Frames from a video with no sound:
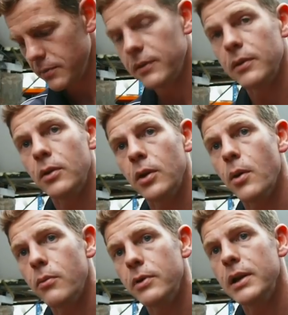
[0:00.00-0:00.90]
which means it will
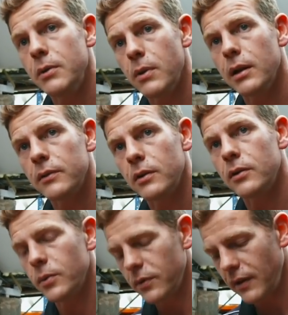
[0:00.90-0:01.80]
glue up really well as
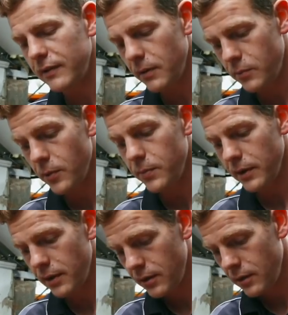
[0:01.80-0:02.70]
long as we set it
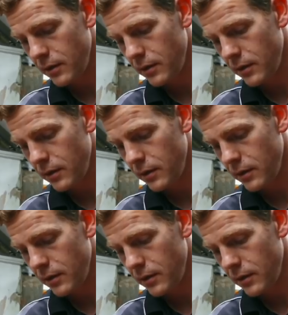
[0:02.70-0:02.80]
properly.